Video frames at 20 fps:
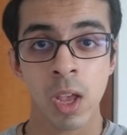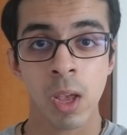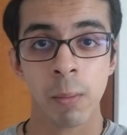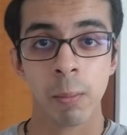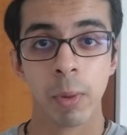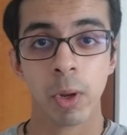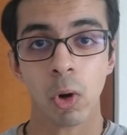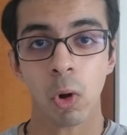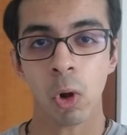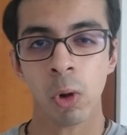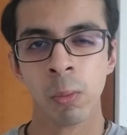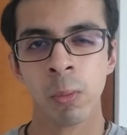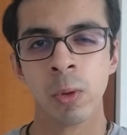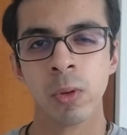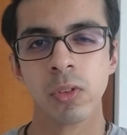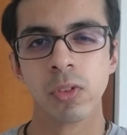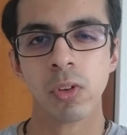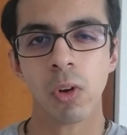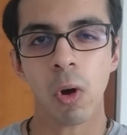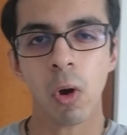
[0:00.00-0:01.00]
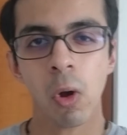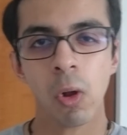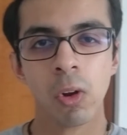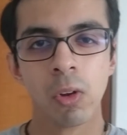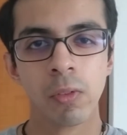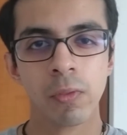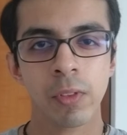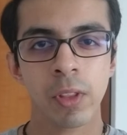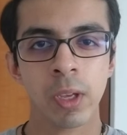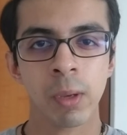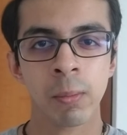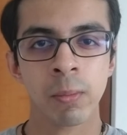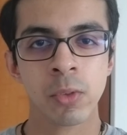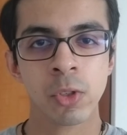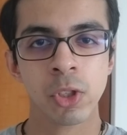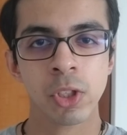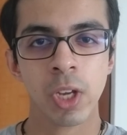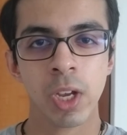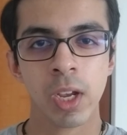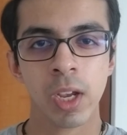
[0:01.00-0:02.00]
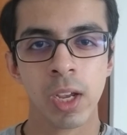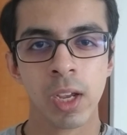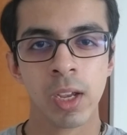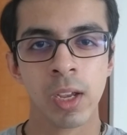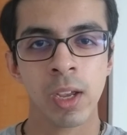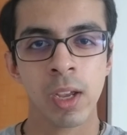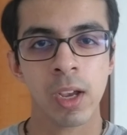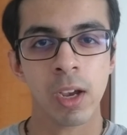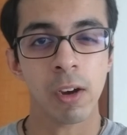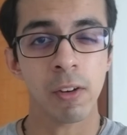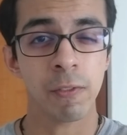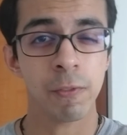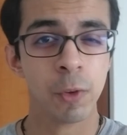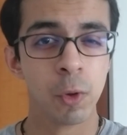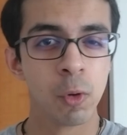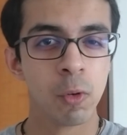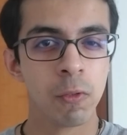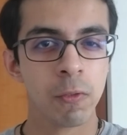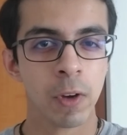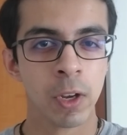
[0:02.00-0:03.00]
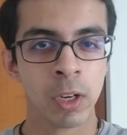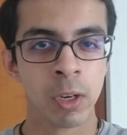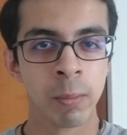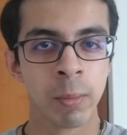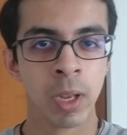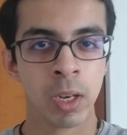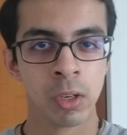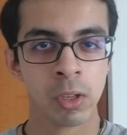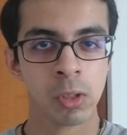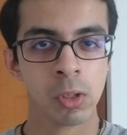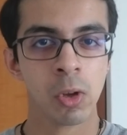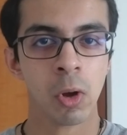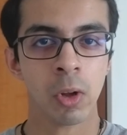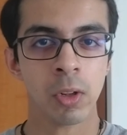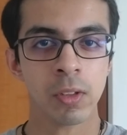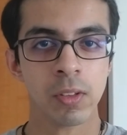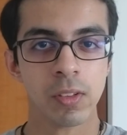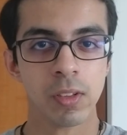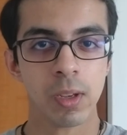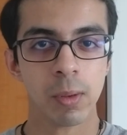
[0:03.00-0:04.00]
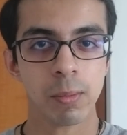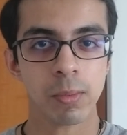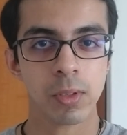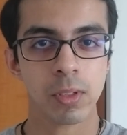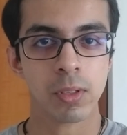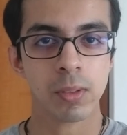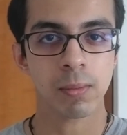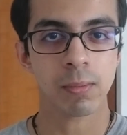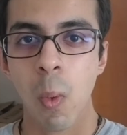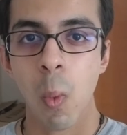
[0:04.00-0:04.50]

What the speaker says: But almost all of them share a few fundamental concepts.